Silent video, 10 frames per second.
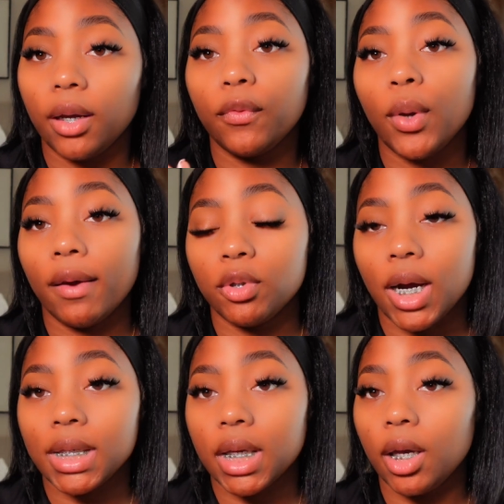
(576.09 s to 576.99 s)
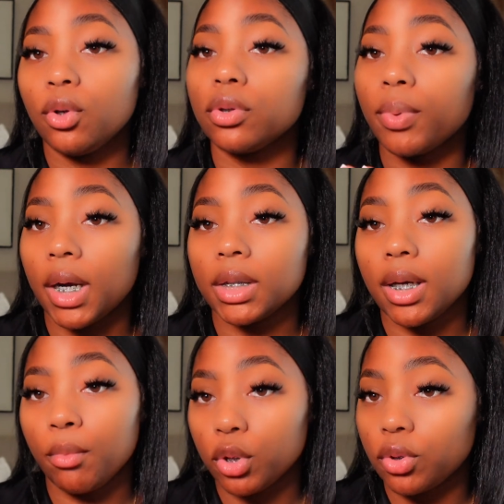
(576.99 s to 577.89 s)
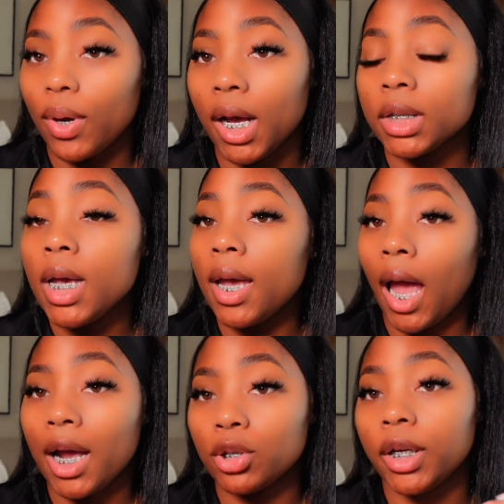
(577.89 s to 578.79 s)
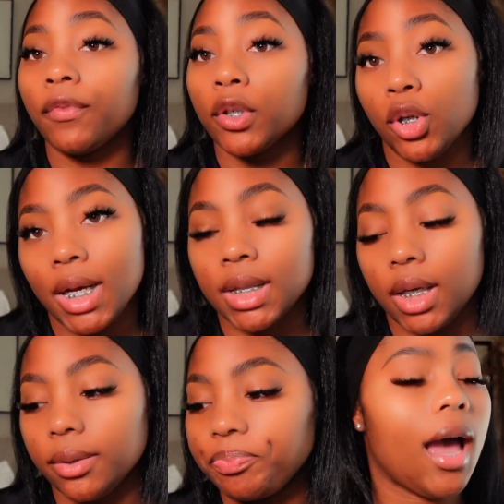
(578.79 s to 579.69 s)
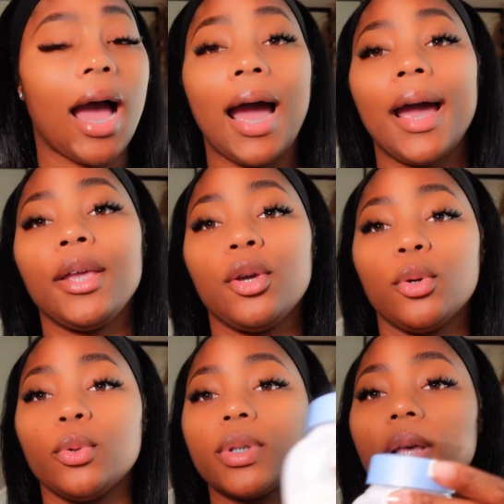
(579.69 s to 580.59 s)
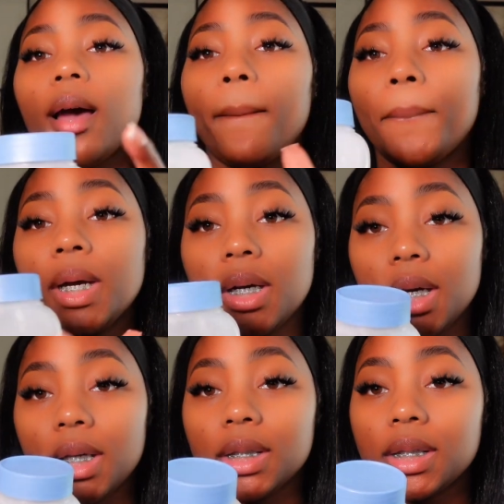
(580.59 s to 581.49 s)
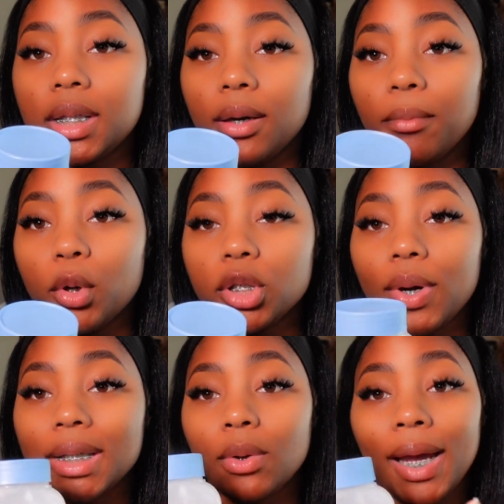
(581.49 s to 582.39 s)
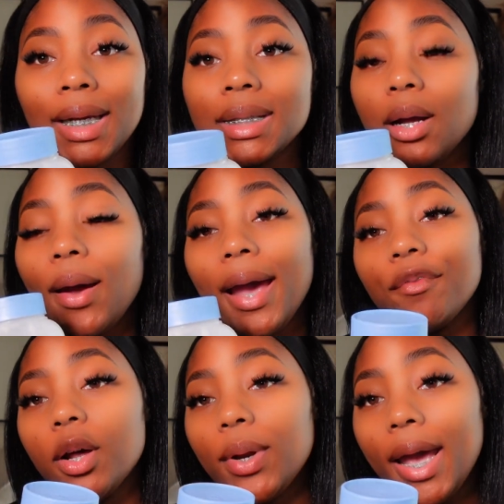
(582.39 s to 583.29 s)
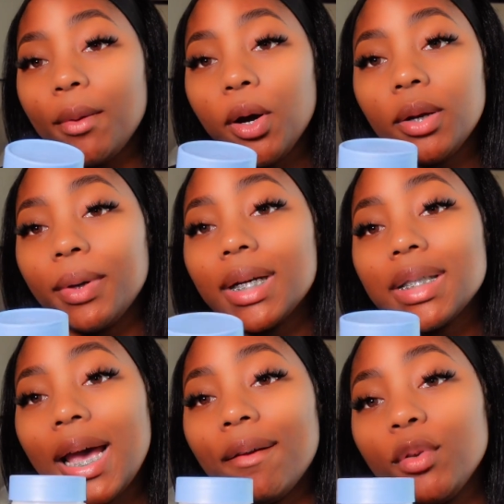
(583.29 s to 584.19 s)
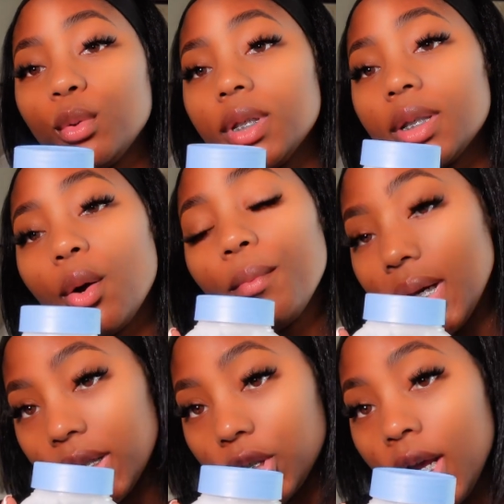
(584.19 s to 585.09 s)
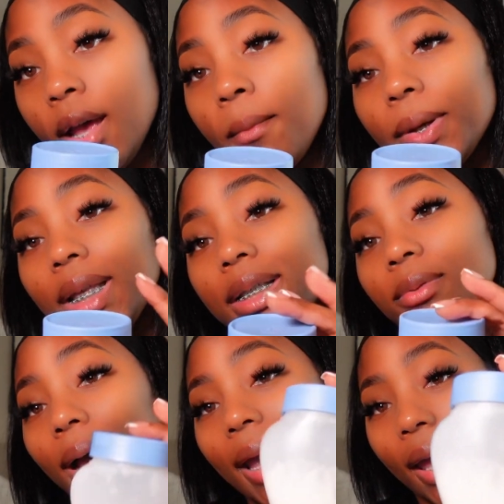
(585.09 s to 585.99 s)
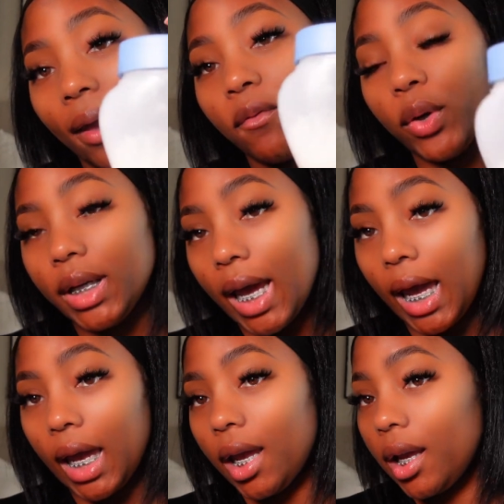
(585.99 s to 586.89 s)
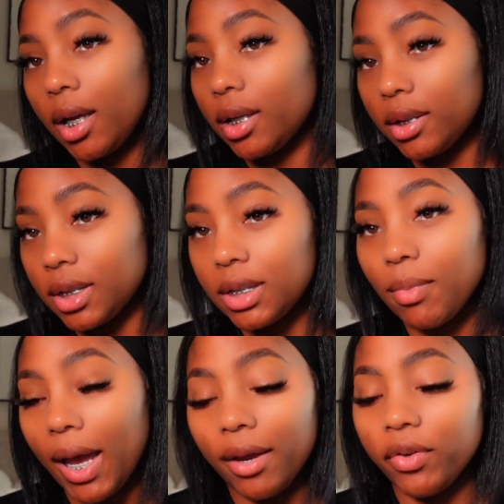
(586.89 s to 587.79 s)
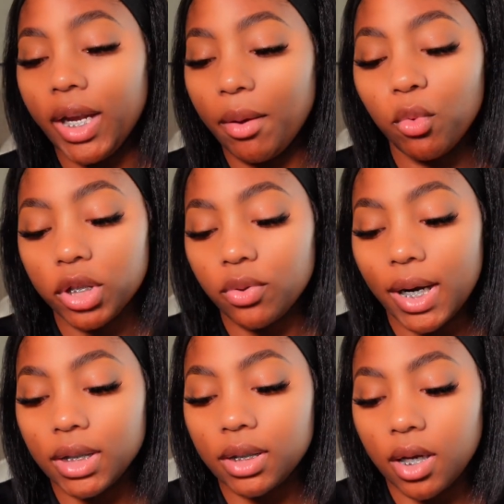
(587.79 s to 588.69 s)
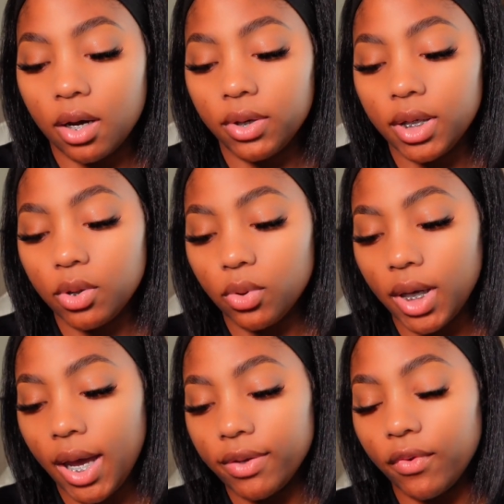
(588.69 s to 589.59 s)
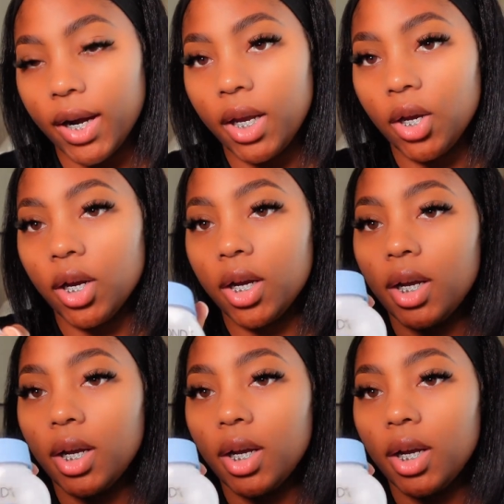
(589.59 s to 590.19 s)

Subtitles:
If you have dry skin, use products that moisturize and hydrate for dry skin. I use Pond's to moisturize. Okay, this don't have no name on it because I have used it so much. But this is my everyday. This is my everyday moisturizer. So, oh, it has right here.